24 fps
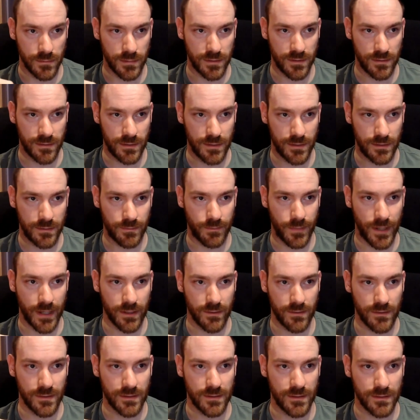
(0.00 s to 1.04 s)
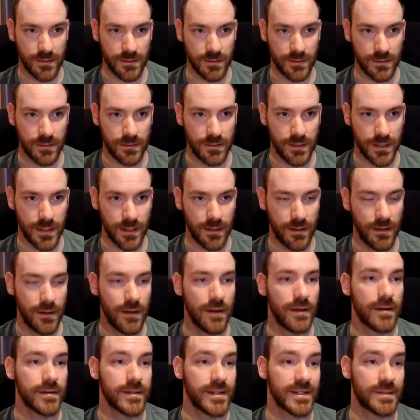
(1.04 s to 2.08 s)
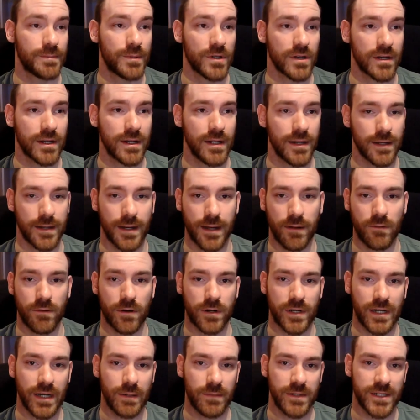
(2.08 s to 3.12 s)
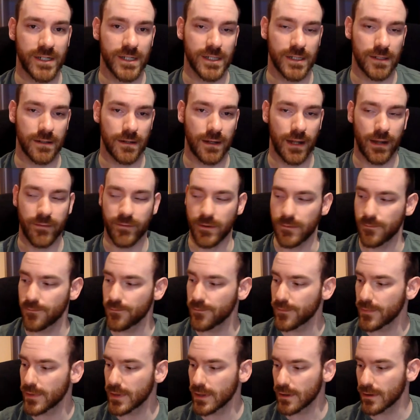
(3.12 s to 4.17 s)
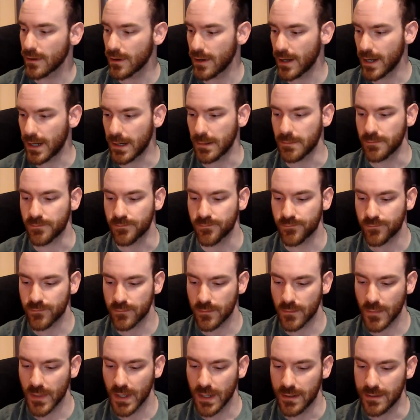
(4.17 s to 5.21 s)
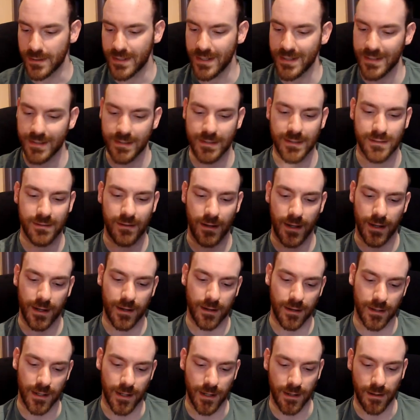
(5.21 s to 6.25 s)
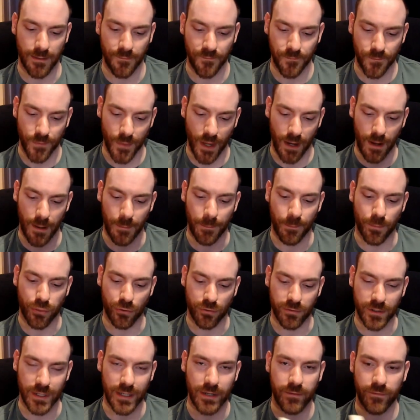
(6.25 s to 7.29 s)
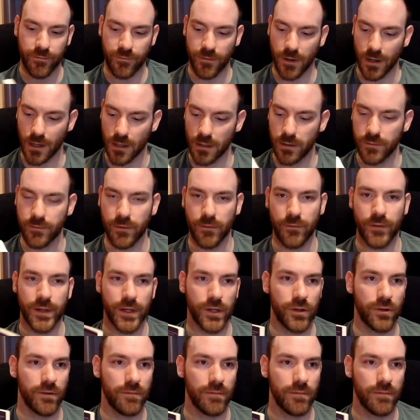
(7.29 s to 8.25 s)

it's backwards because yeah this book here king warrior magician lover um, this is like a, a brief overview